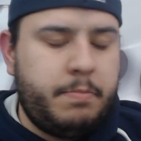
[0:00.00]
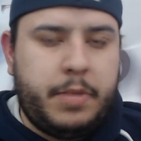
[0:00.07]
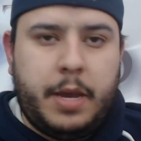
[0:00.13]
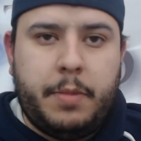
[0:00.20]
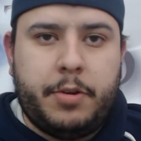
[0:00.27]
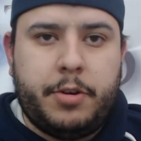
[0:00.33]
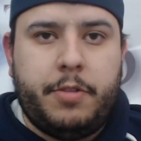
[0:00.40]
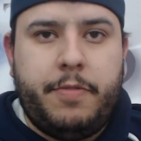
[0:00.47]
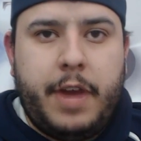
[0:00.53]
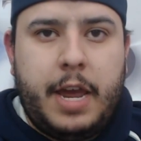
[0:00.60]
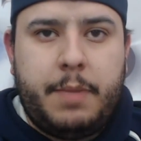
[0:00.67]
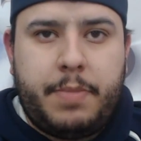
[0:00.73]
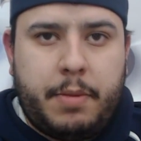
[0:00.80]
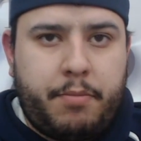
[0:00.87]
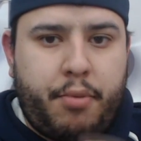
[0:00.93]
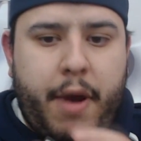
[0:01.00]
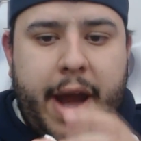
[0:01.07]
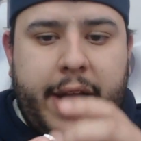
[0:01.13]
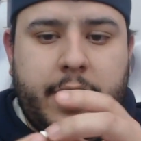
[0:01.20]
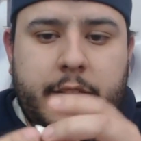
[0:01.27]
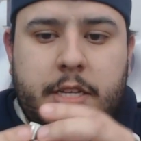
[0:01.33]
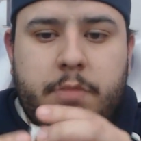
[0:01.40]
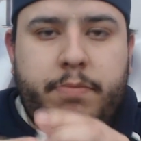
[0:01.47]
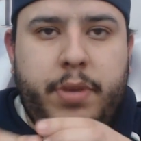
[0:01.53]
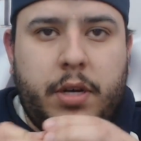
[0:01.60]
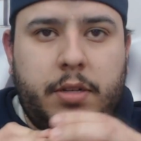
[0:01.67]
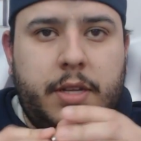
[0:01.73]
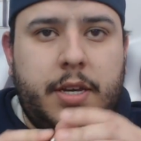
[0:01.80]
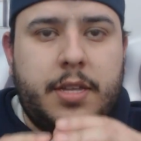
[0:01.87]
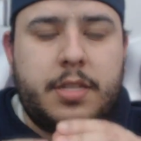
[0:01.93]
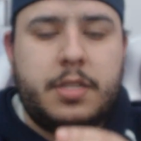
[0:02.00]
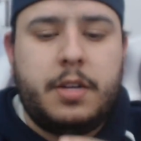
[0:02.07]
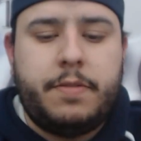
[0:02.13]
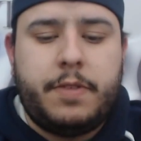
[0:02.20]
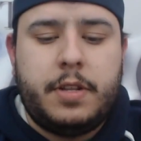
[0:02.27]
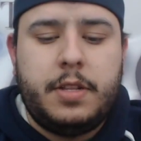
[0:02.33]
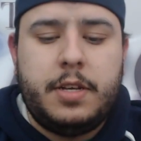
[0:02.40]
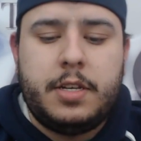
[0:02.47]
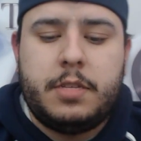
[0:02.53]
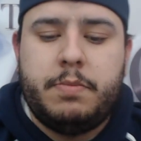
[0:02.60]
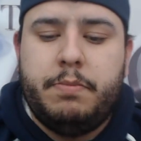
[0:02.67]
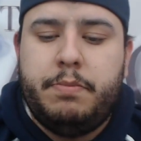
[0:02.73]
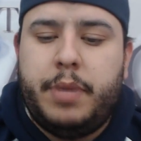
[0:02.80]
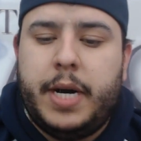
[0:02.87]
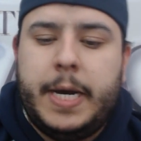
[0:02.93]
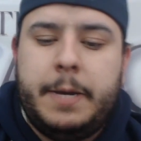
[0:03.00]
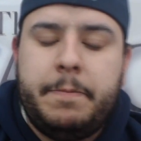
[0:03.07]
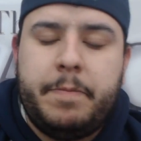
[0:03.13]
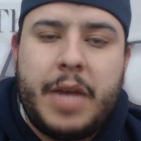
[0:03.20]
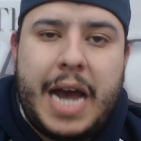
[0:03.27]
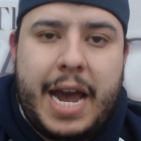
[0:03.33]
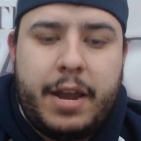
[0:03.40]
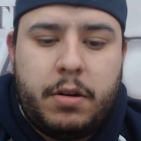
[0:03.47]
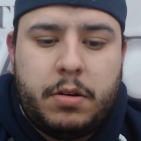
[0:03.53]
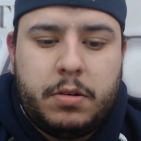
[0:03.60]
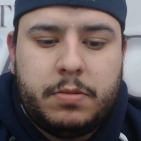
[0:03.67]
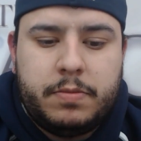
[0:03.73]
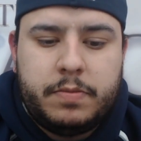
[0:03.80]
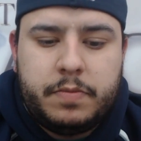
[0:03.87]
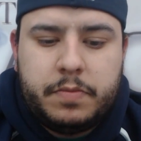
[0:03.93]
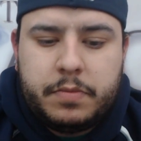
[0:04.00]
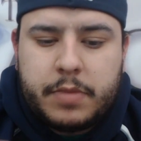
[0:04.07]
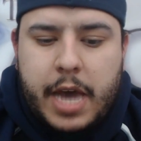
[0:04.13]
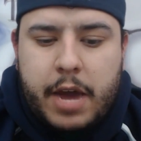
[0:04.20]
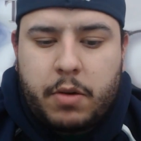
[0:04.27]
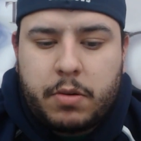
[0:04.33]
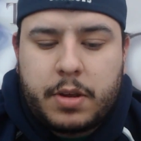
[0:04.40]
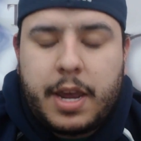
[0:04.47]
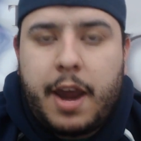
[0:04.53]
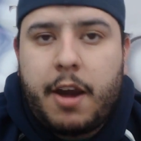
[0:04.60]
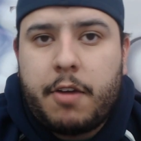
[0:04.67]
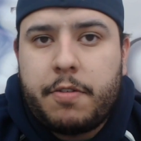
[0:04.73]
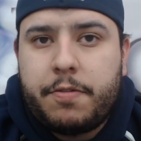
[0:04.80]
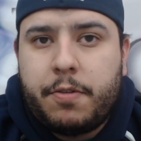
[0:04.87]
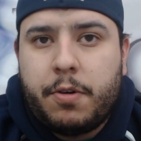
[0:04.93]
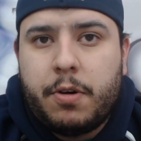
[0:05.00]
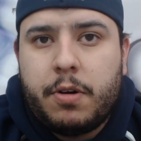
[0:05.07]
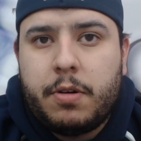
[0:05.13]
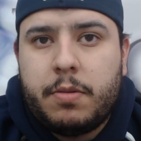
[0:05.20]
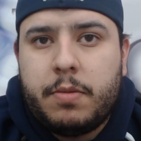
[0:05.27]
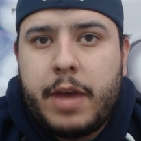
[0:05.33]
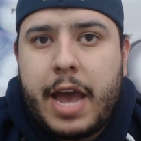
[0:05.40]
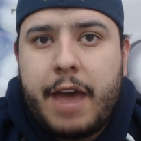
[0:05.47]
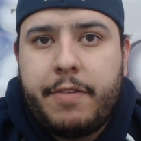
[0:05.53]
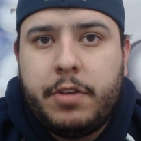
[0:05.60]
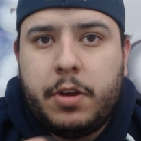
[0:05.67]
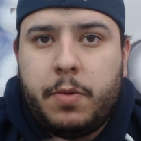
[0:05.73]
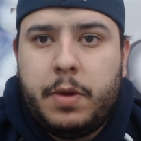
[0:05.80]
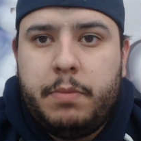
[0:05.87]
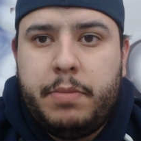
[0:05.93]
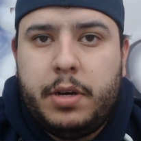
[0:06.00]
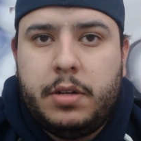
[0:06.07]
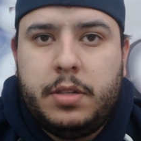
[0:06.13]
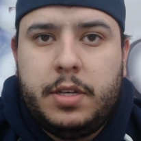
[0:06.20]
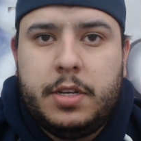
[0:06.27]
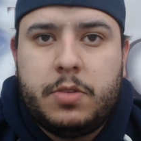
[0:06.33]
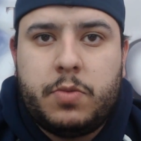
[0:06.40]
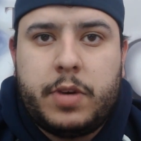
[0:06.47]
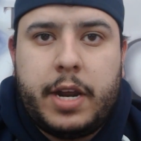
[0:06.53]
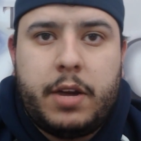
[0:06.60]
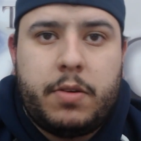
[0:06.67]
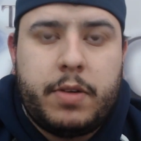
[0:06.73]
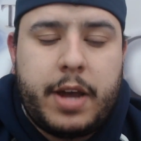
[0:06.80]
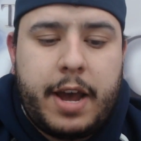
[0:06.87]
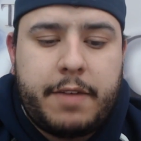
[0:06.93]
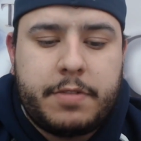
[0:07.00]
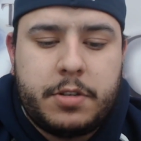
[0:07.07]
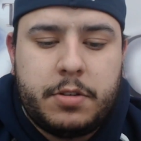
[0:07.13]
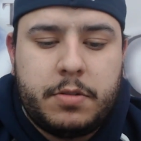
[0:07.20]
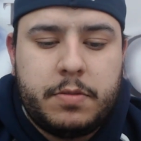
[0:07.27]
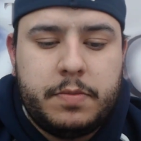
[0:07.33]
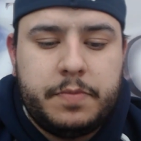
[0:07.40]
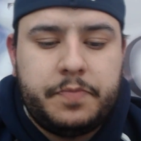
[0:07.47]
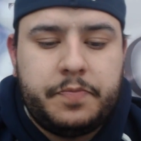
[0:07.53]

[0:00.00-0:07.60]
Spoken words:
be able to vape and practice building and stuff on this, but I don't care for having to rebuild these when I don't have to.